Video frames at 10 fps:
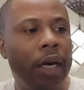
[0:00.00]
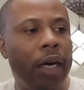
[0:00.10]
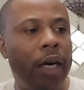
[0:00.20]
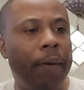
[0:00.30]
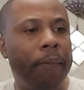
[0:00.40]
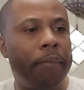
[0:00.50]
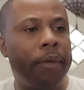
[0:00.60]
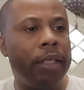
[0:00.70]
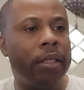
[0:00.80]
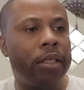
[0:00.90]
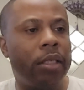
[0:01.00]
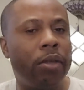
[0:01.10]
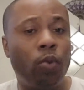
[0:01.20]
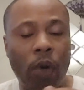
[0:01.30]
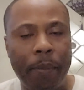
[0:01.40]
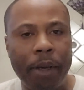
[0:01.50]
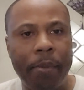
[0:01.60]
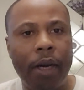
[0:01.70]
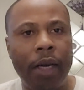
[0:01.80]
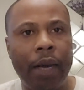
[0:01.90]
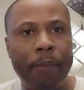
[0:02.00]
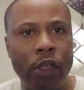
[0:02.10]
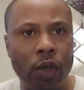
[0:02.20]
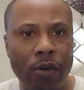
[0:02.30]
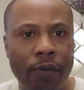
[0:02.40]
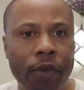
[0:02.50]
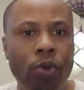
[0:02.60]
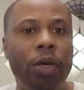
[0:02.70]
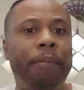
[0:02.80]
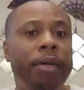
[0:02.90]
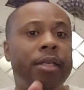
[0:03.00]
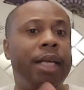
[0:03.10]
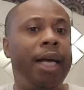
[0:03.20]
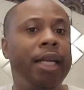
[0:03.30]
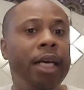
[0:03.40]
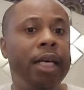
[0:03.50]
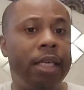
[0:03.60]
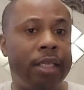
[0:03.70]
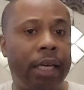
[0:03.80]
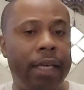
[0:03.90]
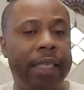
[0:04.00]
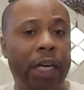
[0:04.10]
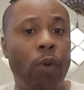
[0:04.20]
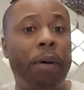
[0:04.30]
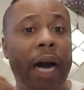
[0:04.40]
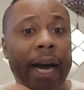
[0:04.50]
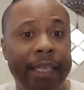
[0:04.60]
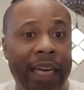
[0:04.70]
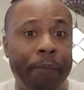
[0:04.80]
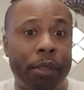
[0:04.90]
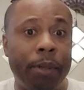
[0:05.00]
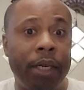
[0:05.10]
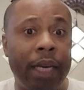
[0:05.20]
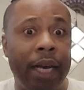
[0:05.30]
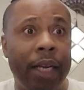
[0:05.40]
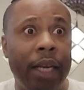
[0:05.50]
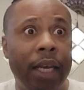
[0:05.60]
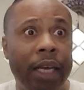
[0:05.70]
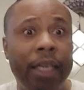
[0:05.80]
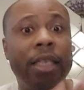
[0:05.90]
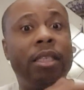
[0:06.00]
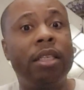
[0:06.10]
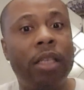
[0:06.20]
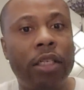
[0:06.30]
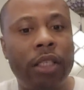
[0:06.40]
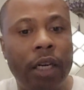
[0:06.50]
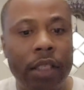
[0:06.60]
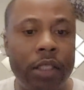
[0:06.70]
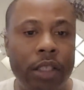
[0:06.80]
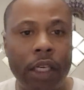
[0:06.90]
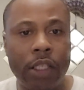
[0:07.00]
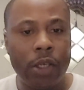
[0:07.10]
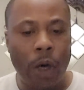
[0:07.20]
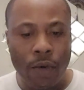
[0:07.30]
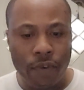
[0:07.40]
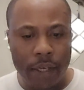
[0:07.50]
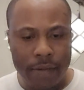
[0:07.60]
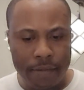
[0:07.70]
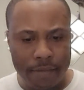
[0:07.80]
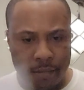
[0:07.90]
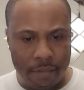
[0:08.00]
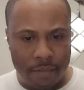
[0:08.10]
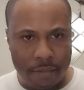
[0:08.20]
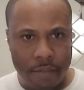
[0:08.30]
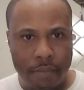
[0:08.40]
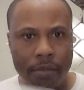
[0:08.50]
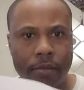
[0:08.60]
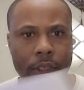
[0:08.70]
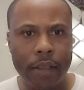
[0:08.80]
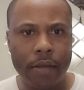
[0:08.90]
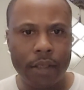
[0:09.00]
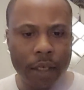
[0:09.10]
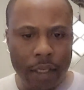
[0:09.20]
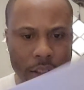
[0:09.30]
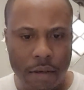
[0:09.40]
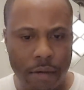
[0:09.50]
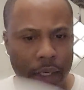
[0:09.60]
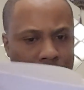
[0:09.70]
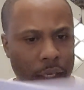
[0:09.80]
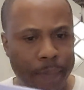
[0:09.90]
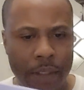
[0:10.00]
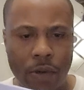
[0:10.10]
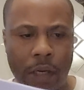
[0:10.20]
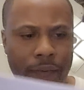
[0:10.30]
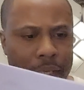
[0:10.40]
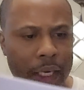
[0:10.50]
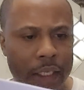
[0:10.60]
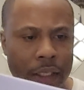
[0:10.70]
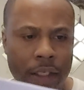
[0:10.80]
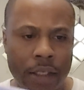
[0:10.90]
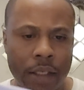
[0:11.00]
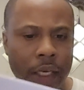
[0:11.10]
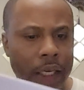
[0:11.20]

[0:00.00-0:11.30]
what I mean by administrative review, that means that it's handled behind chambers, meaning that it gets sent to the judge look over it, such and such, okay, he meets the qualifications,